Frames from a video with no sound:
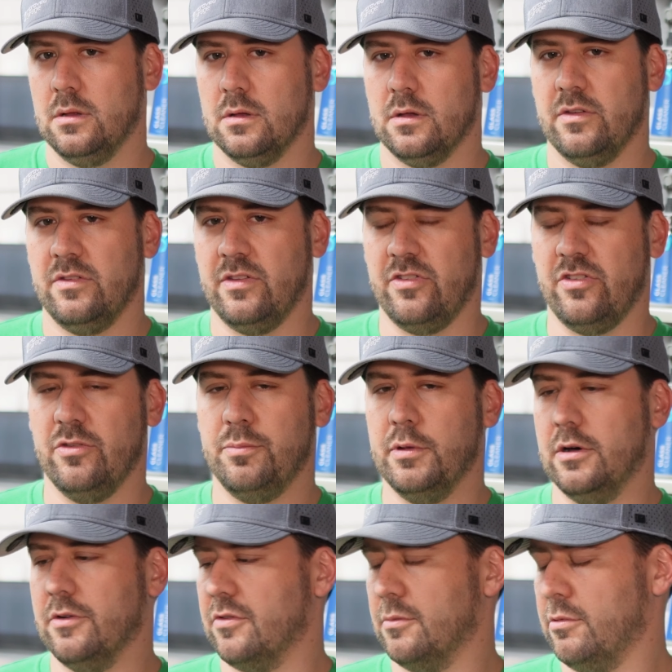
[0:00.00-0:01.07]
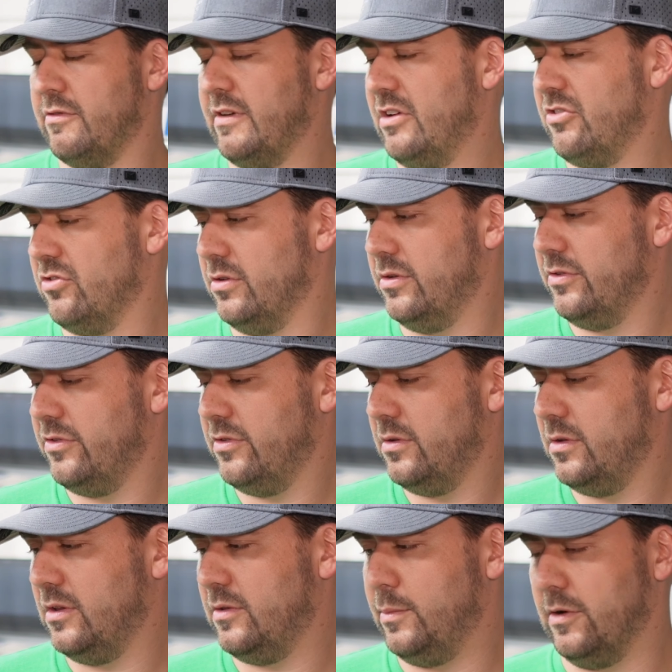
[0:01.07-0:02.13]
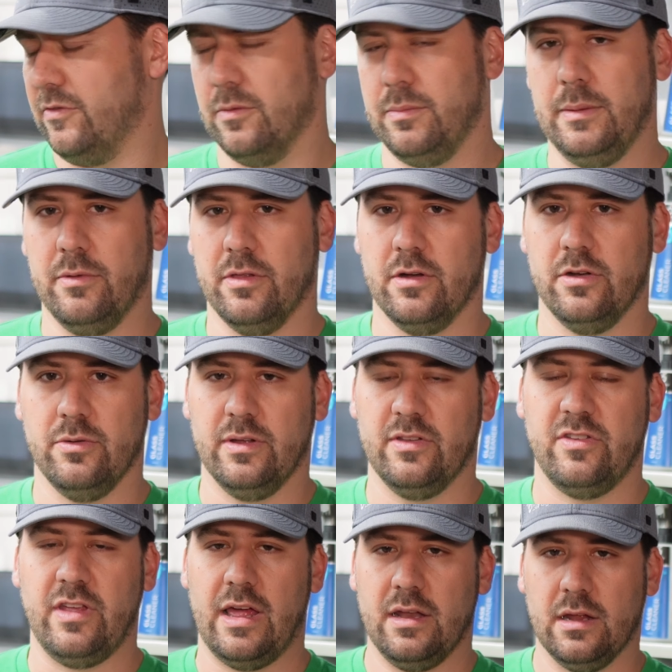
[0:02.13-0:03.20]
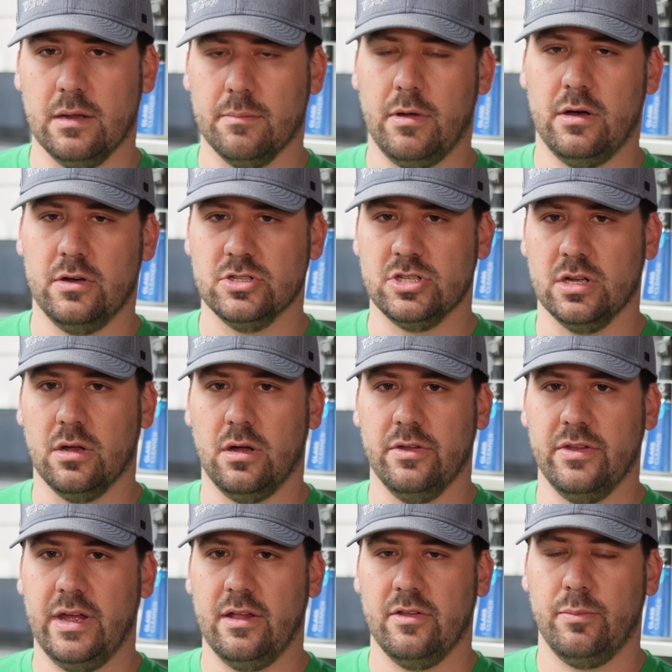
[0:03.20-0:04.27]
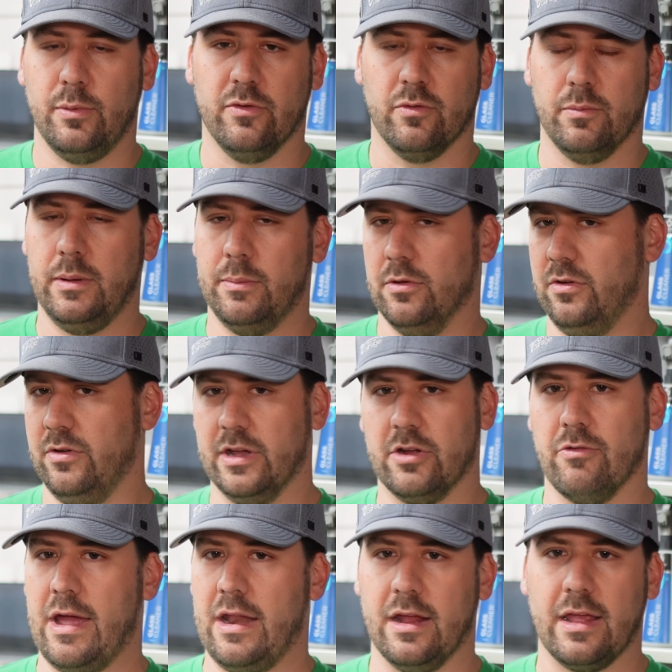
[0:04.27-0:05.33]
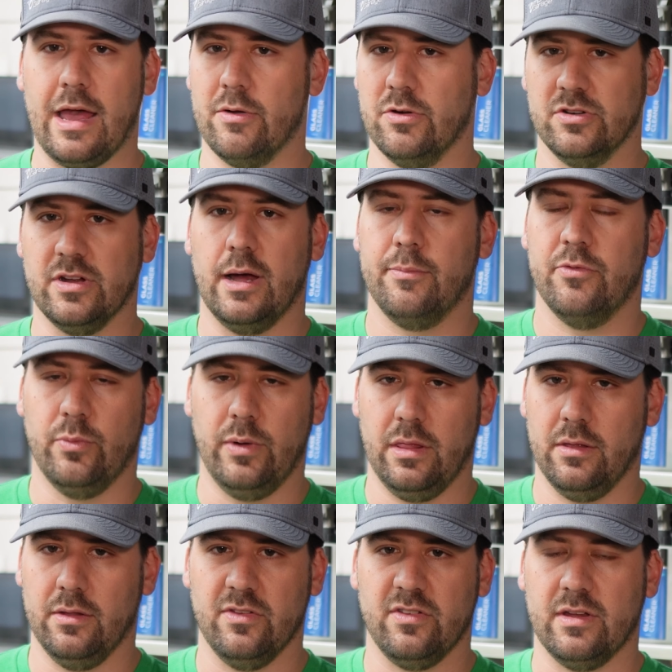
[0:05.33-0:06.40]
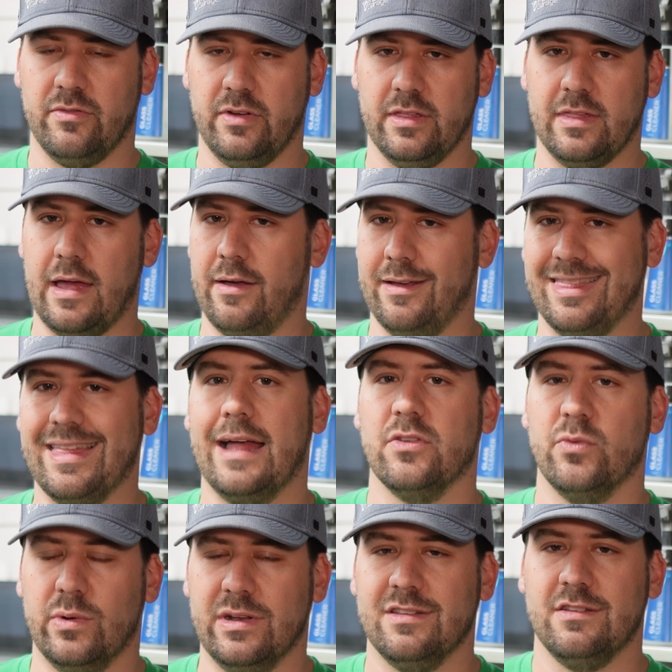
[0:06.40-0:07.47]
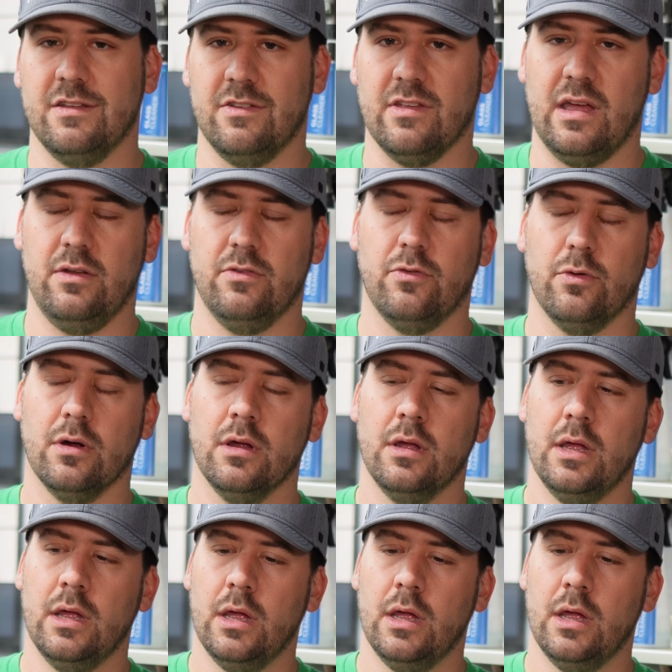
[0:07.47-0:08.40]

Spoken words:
Because this is built for professionals. It's built for people that are doing sanding and polishing all day. It's built for people to do like granite countertops with and stuff like that. Like, that's what it's designed for.